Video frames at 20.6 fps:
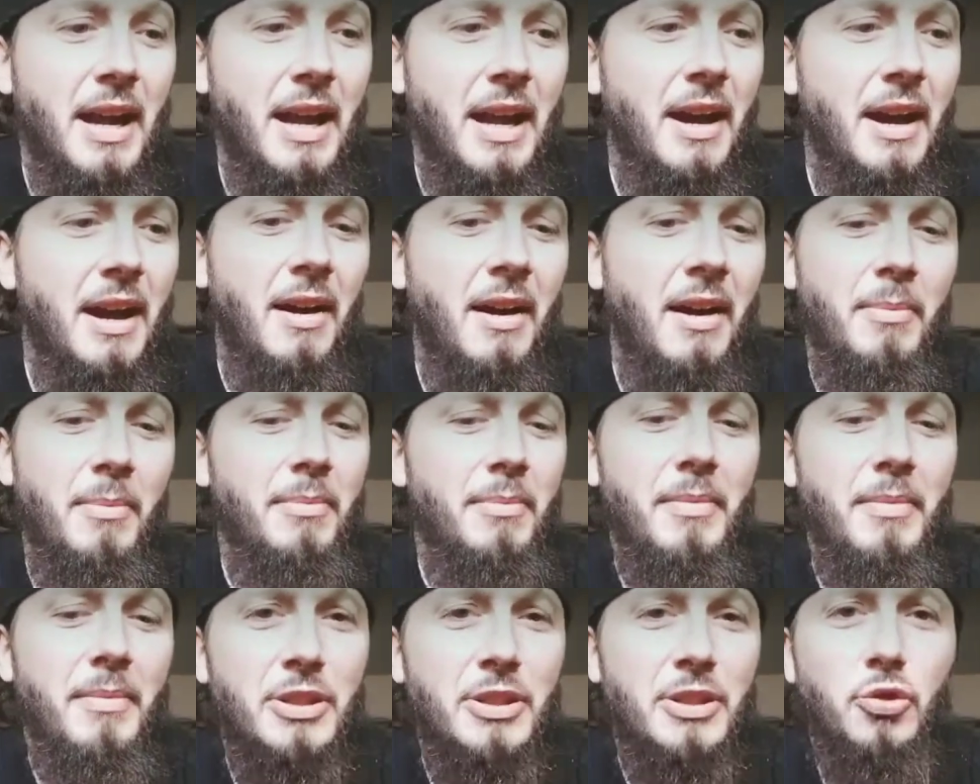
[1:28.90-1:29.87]
um,
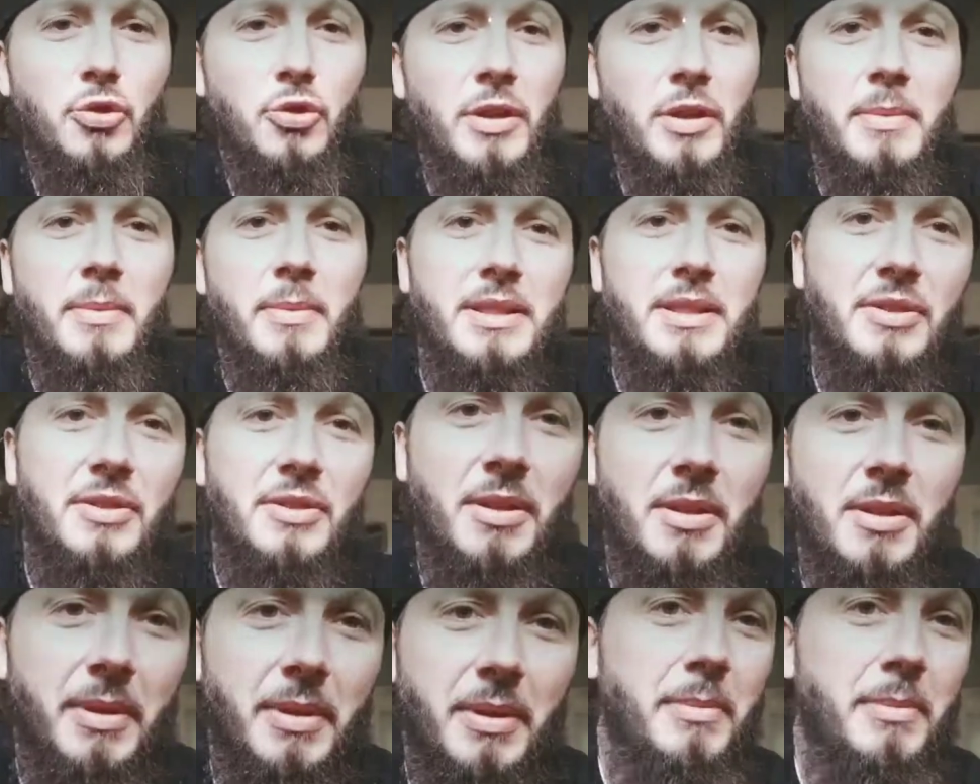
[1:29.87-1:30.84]
extremists or
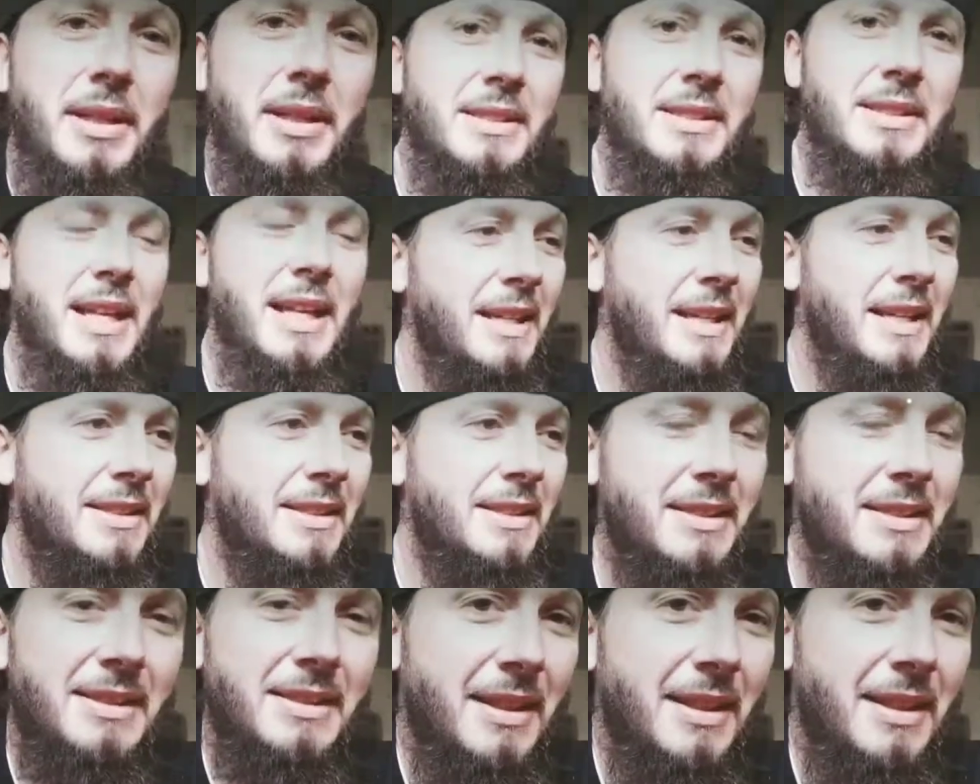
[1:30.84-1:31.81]
something because that is
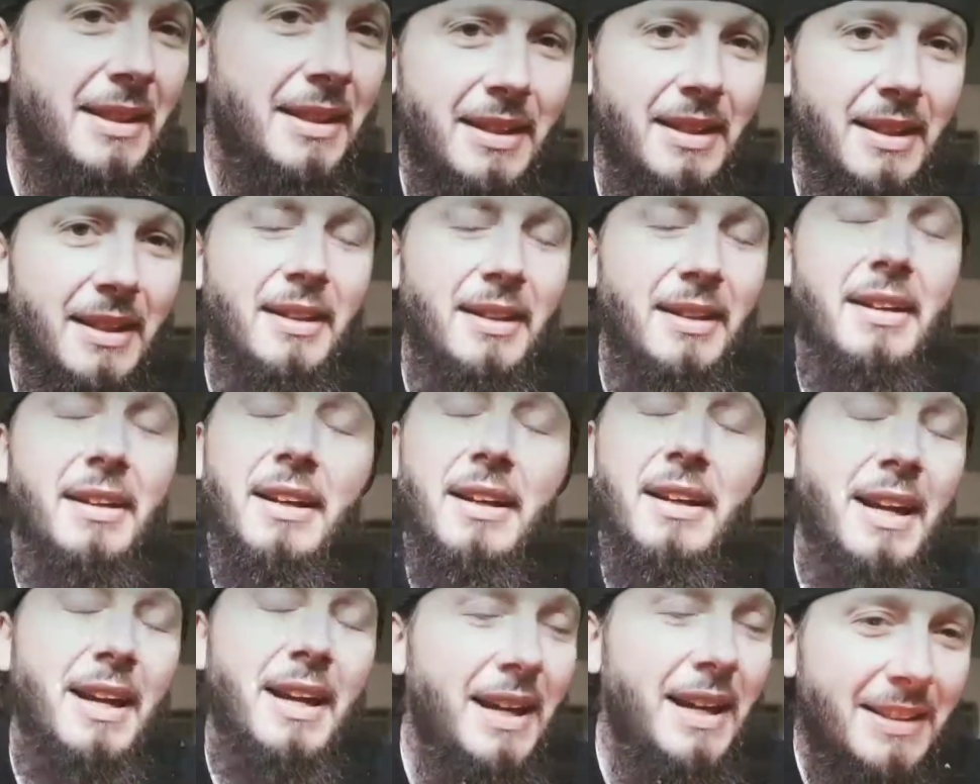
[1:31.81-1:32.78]
just it,
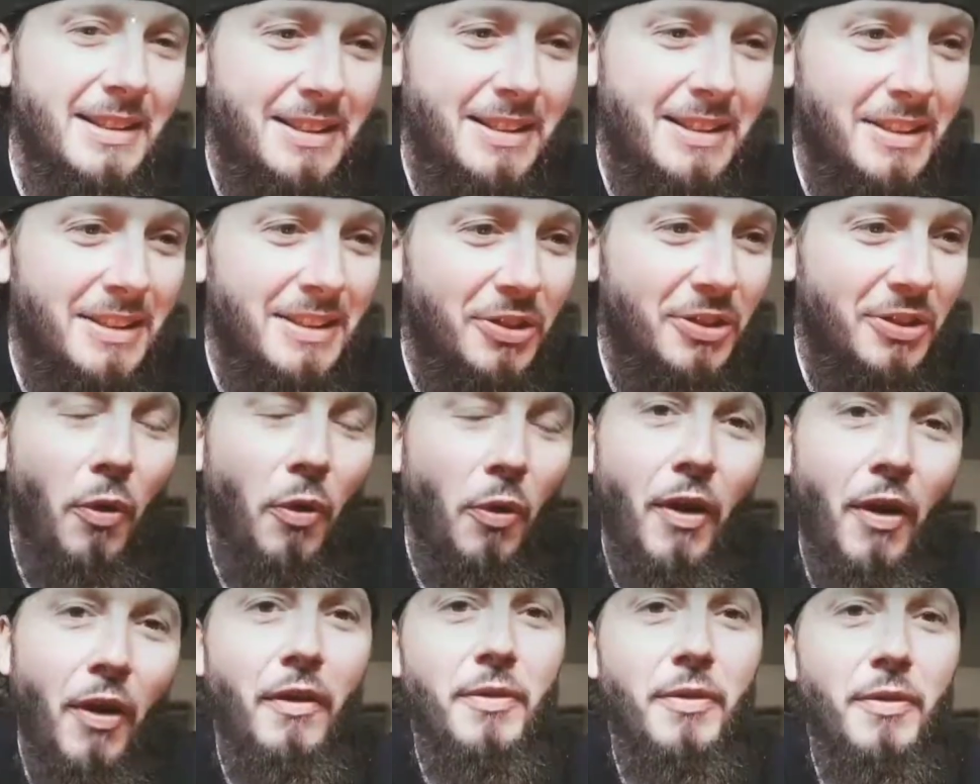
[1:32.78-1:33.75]
it's just so
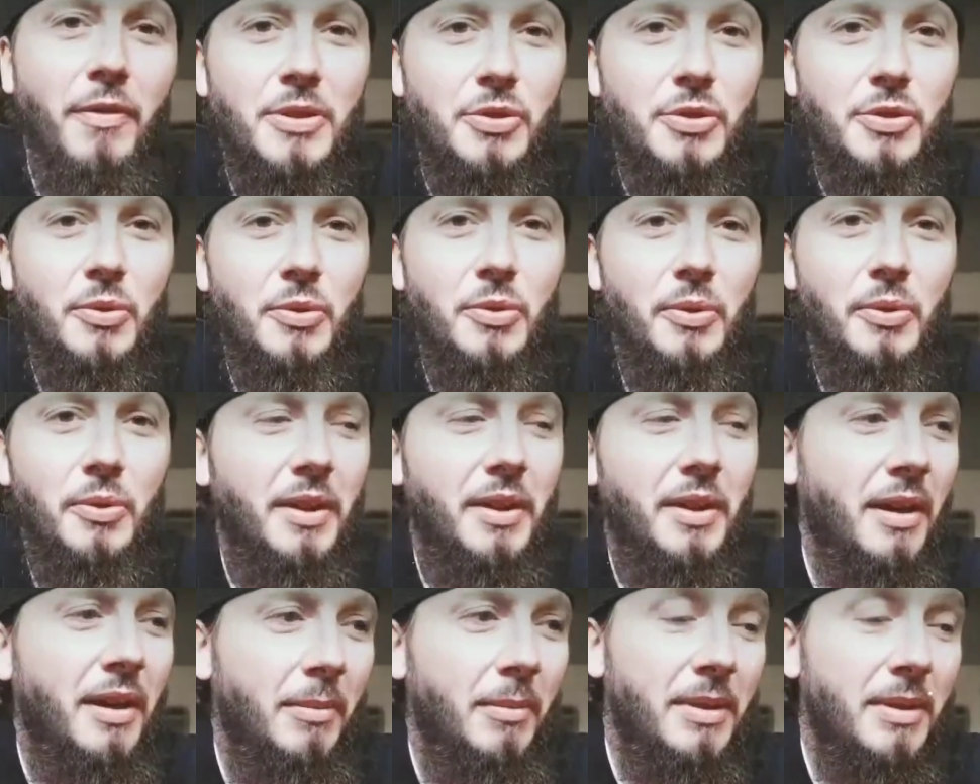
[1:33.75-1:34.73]
far from the truth.
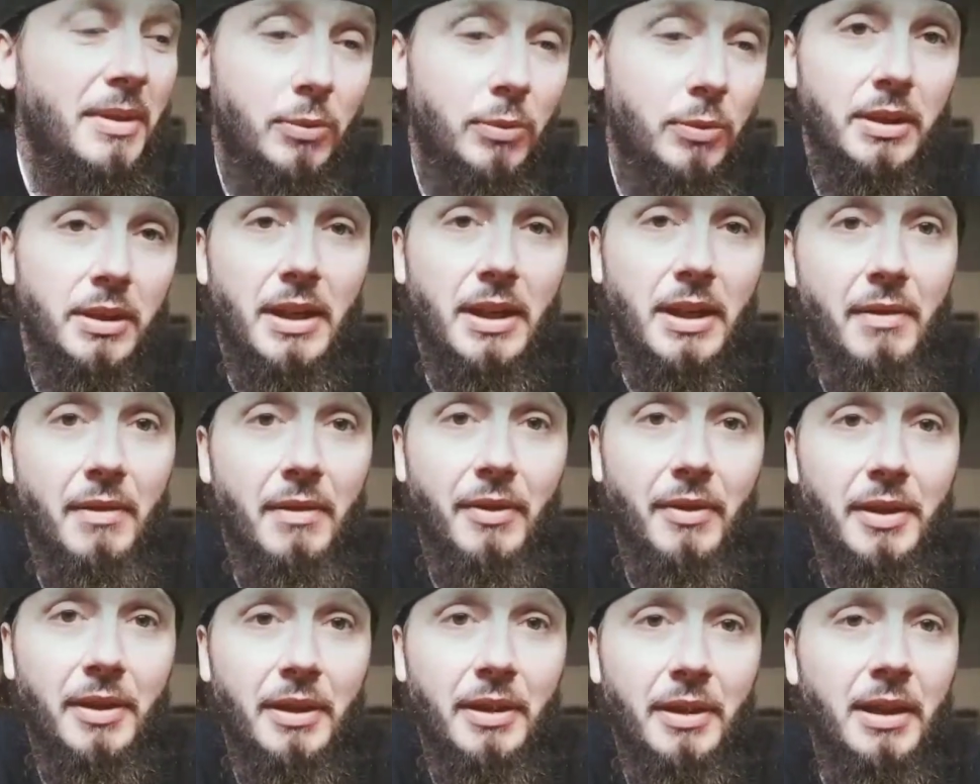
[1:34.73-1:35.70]
Um, it's really not
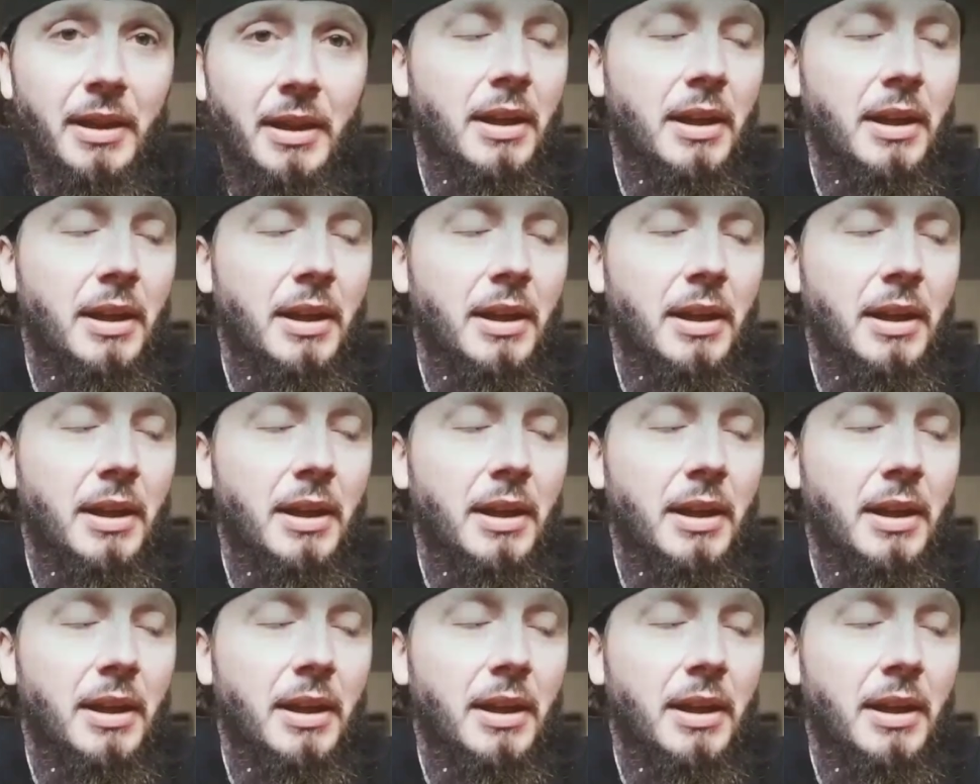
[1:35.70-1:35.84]
funny.